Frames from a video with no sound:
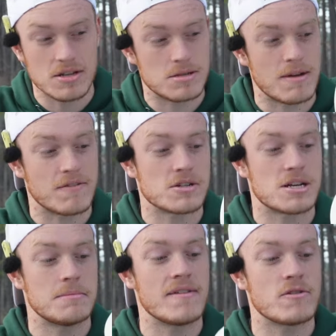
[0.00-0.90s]
This is my first
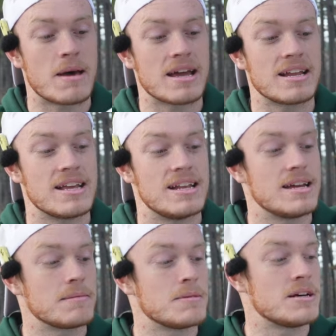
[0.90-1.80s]
time ever bagging the
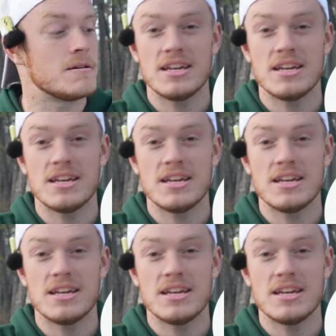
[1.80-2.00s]
Enigma.